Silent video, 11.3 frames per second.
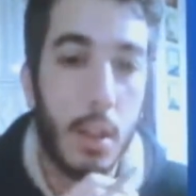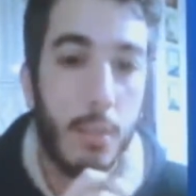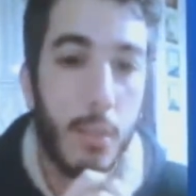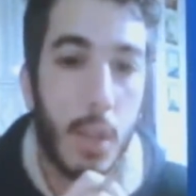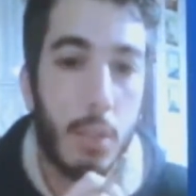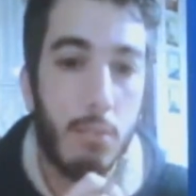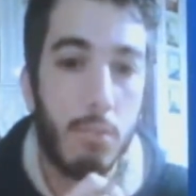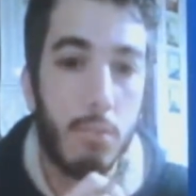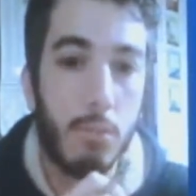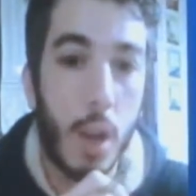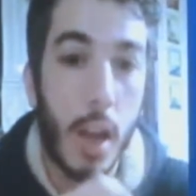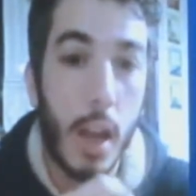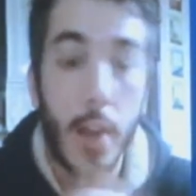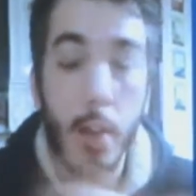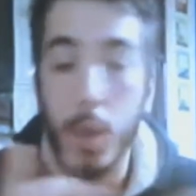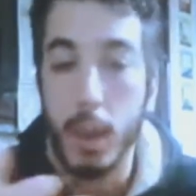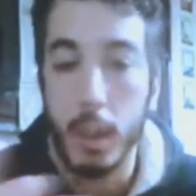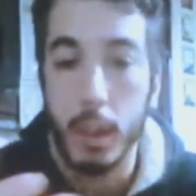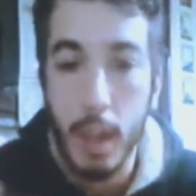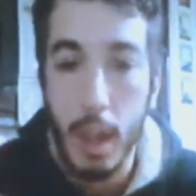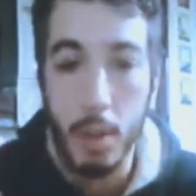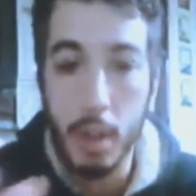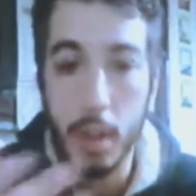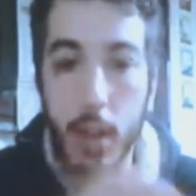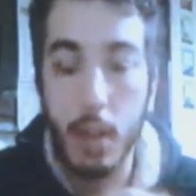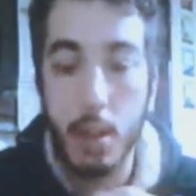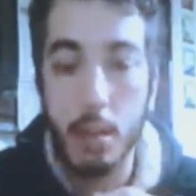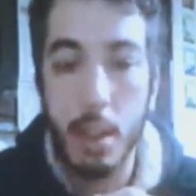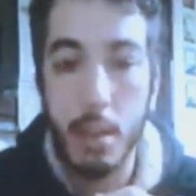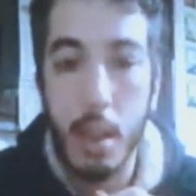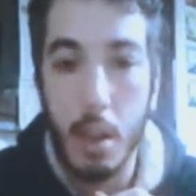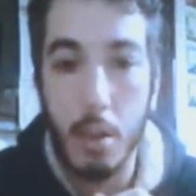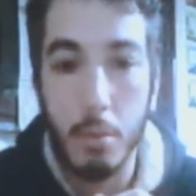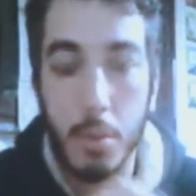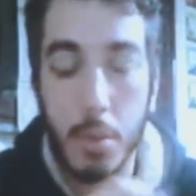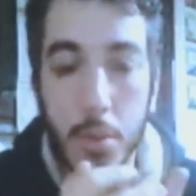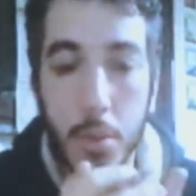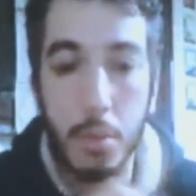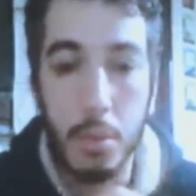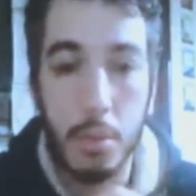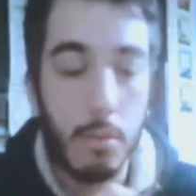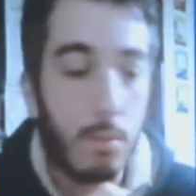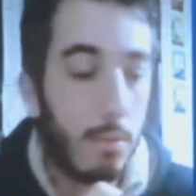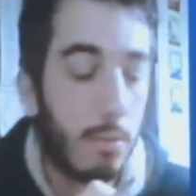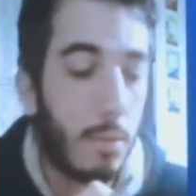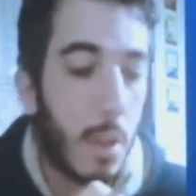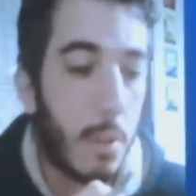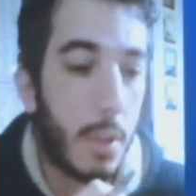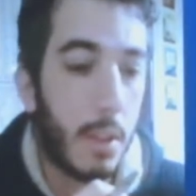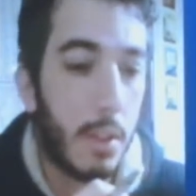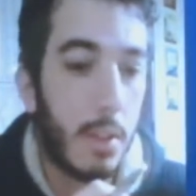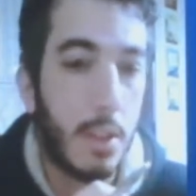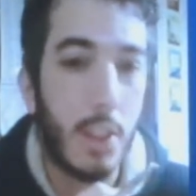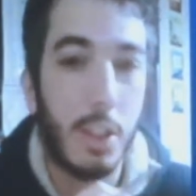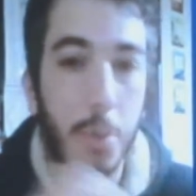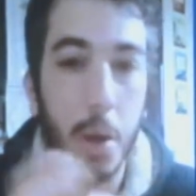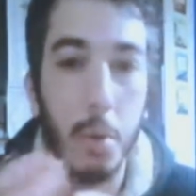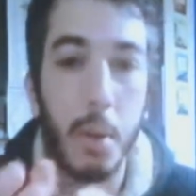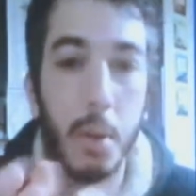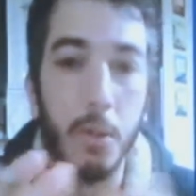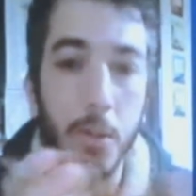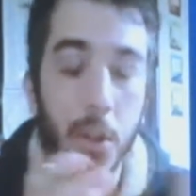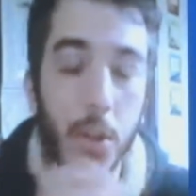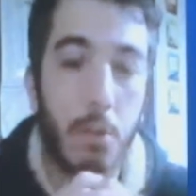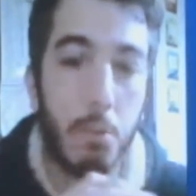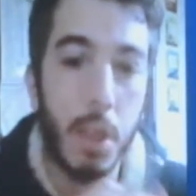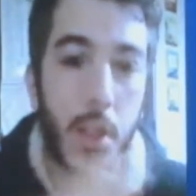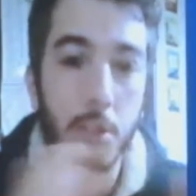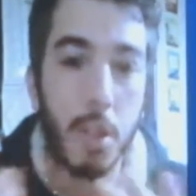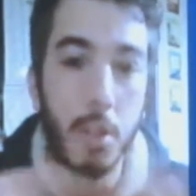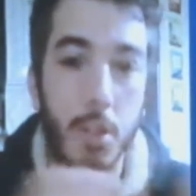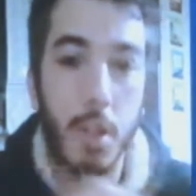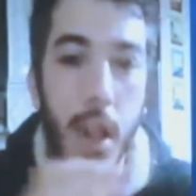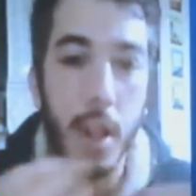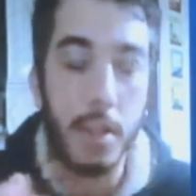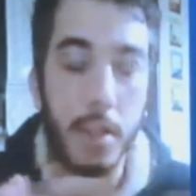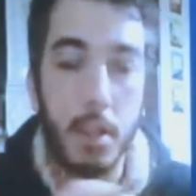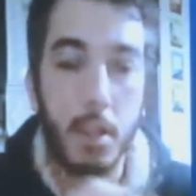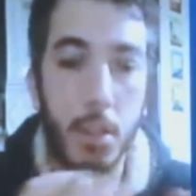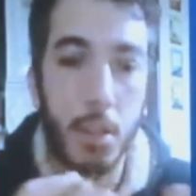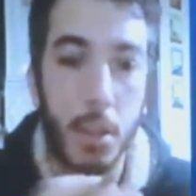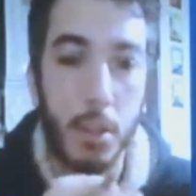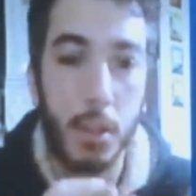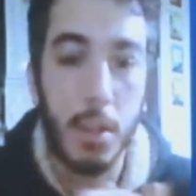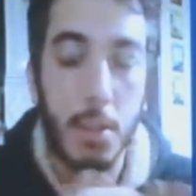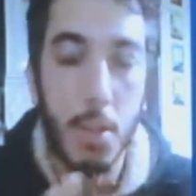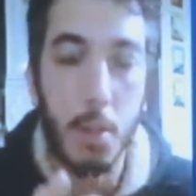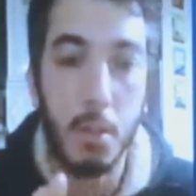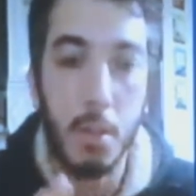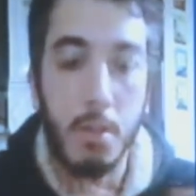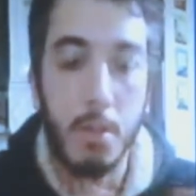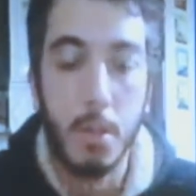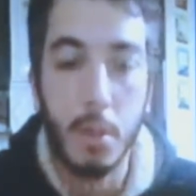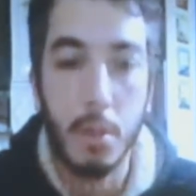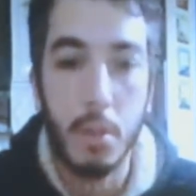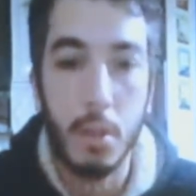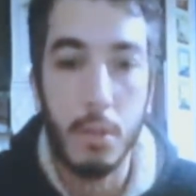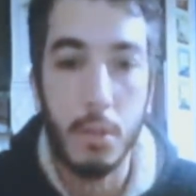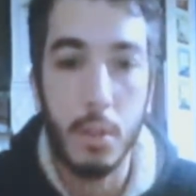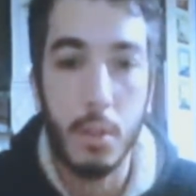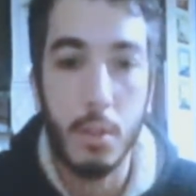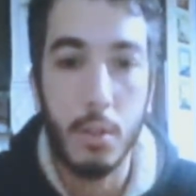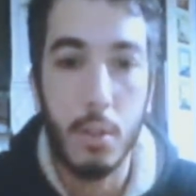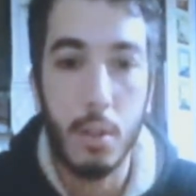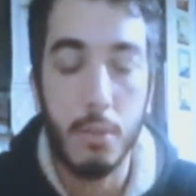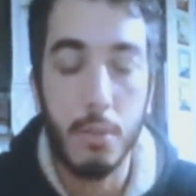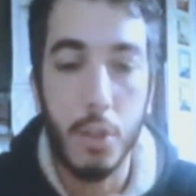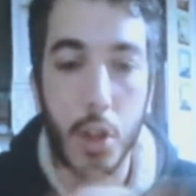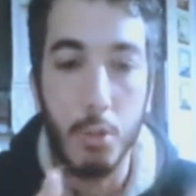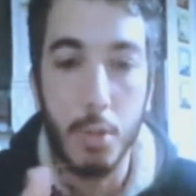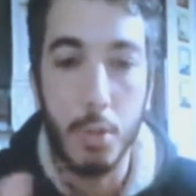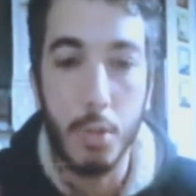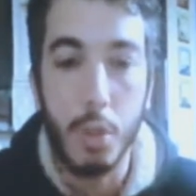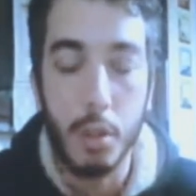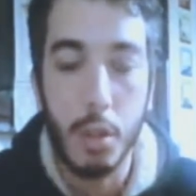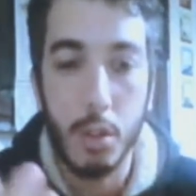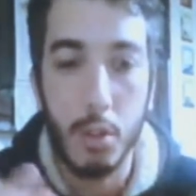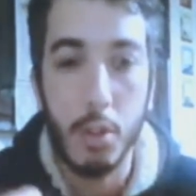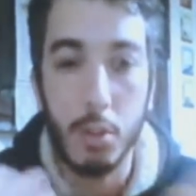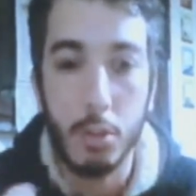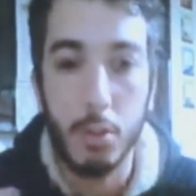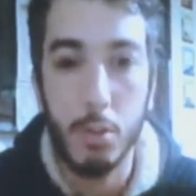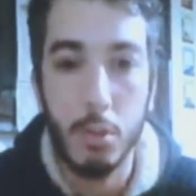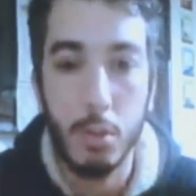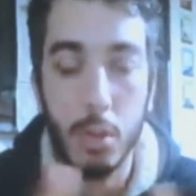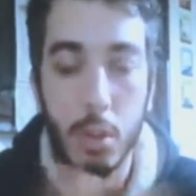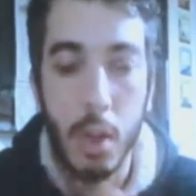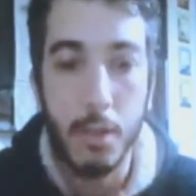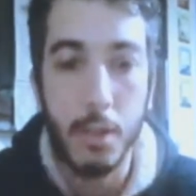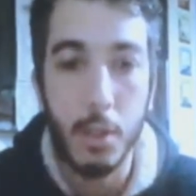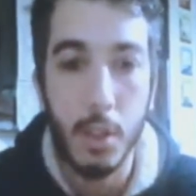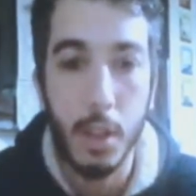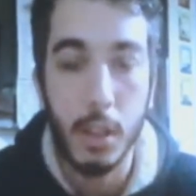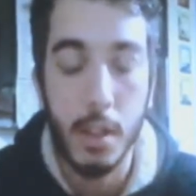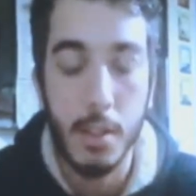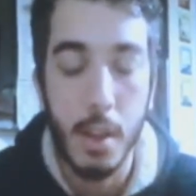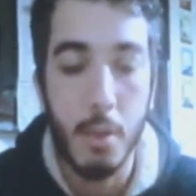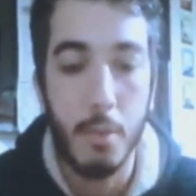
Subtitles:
And well, anyway, now in Italy they got the asylum. So I mean, it's not a problem of being recognized or not. It's a problem of job. What are you going to do after you get the asylum?